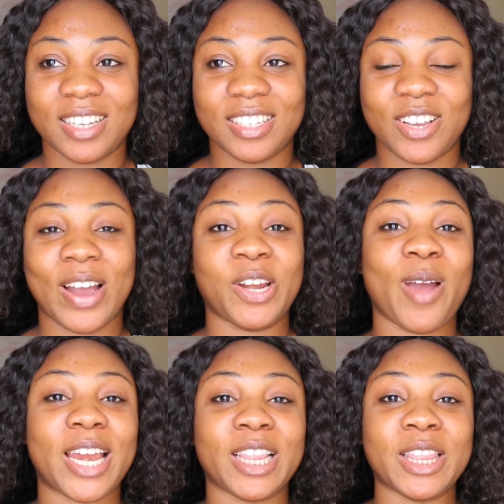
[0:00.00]
So I know
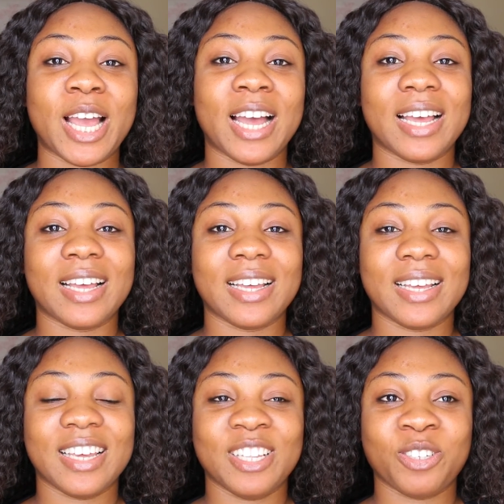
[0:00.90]
I did not
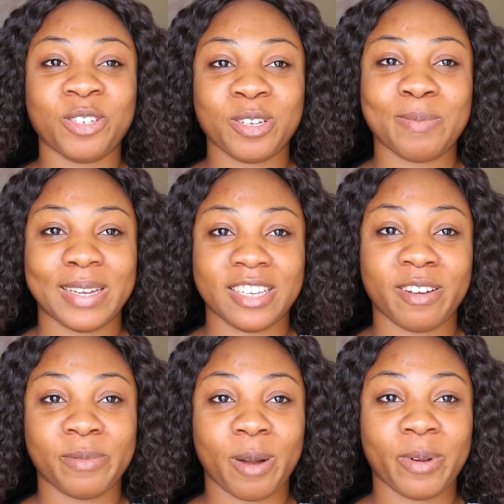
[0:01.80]
introduce
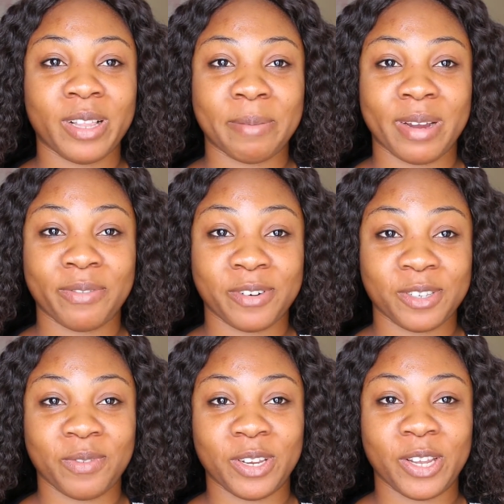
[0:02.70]
myself properly in my
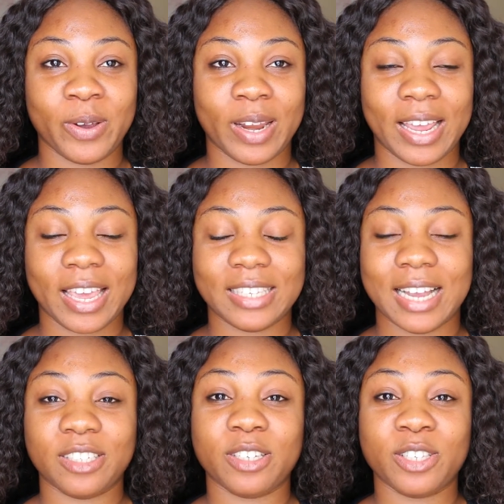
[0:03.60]
first video, and I guess
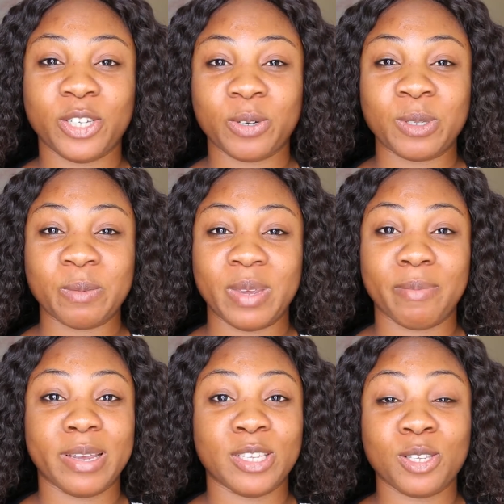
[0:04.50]
that's just due to me
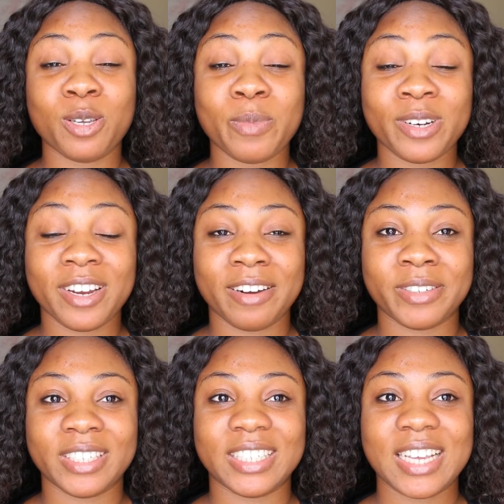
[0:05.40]
being super
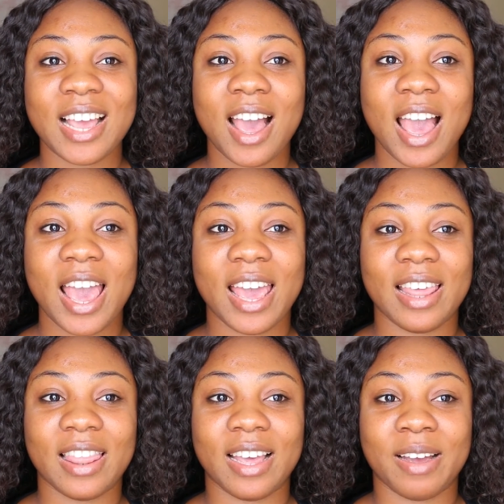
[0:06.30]
nervous,
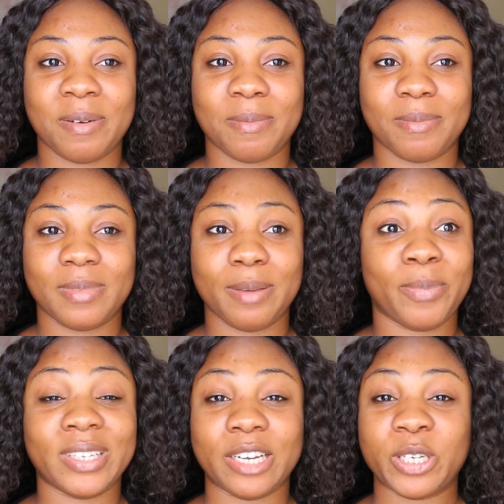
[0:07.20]
and
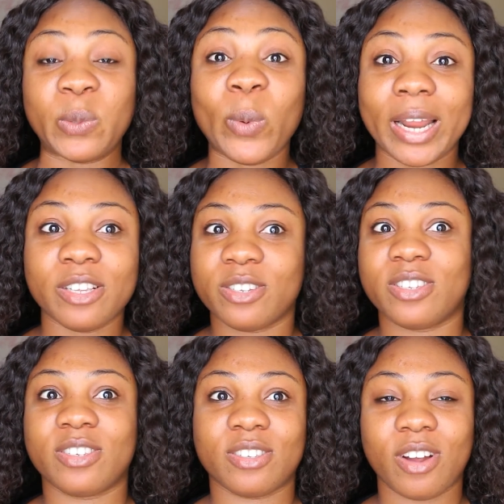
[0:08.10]
plus I just wanted to
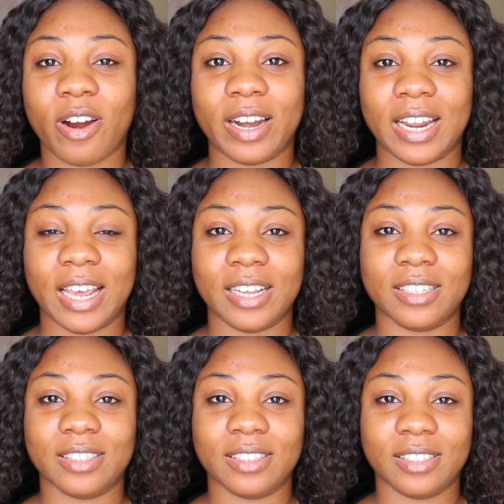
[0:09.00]
start
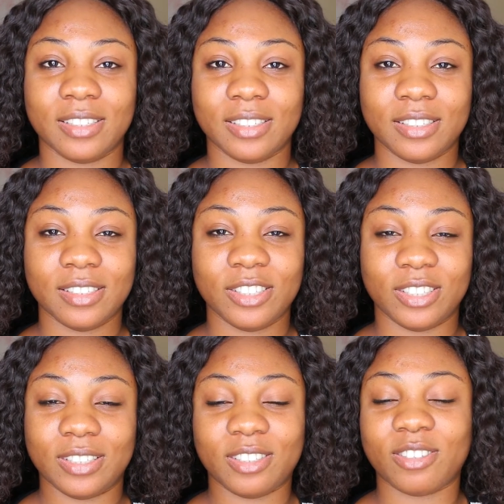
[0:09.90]
and
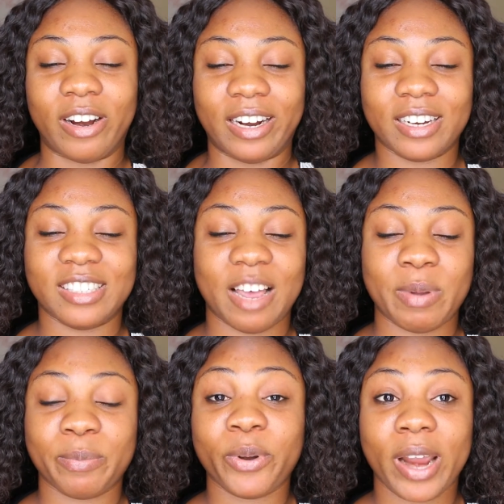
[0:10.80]
just start because I've
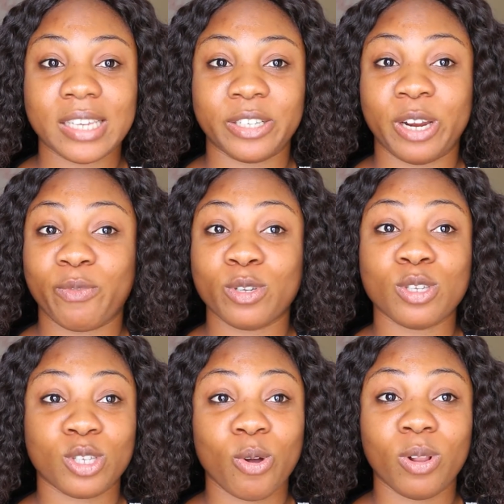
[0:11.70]
been procrastinating for
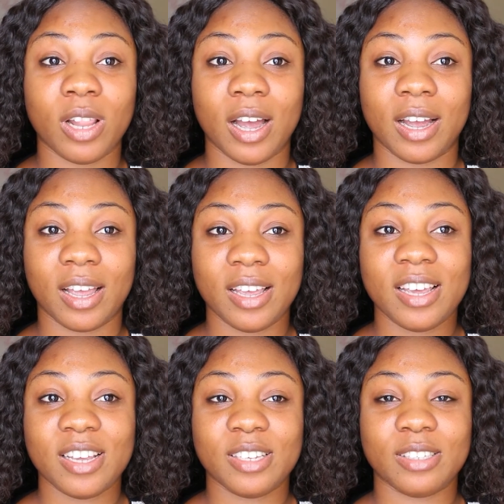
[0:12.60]
so long.
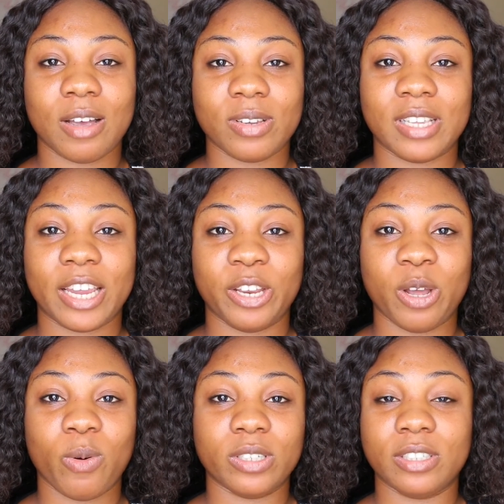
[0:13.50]
So I was like, you
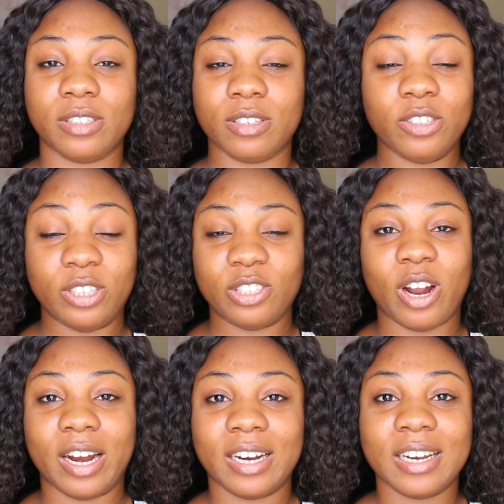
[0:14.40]
know what, just
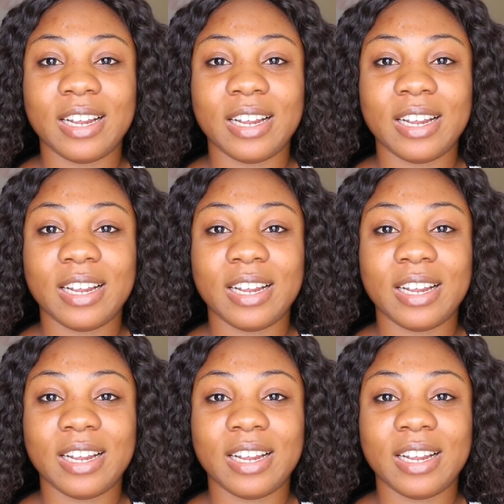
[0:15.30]
start.